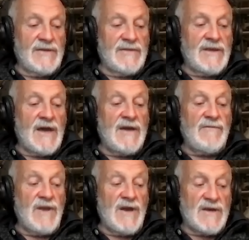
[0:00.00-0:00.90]
The
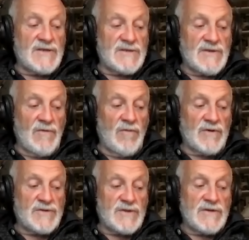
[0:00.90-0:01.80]
AVS
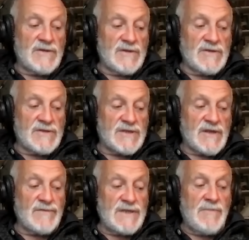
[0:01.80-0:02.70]
was
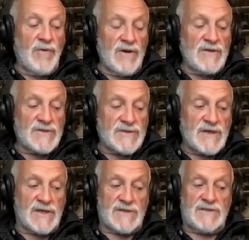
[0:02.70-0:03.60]

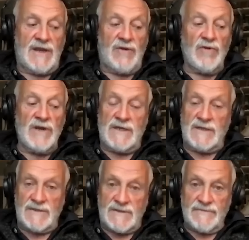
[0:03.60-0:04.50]
70.6
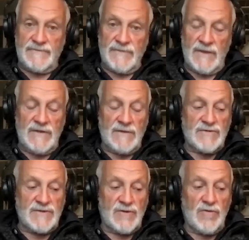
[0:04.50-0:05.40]
degrees, and that
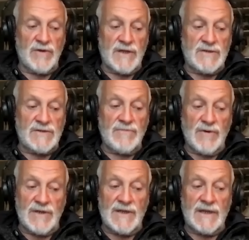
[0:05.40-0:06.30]
was according to
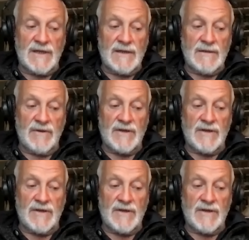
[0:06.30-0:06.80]
modelling by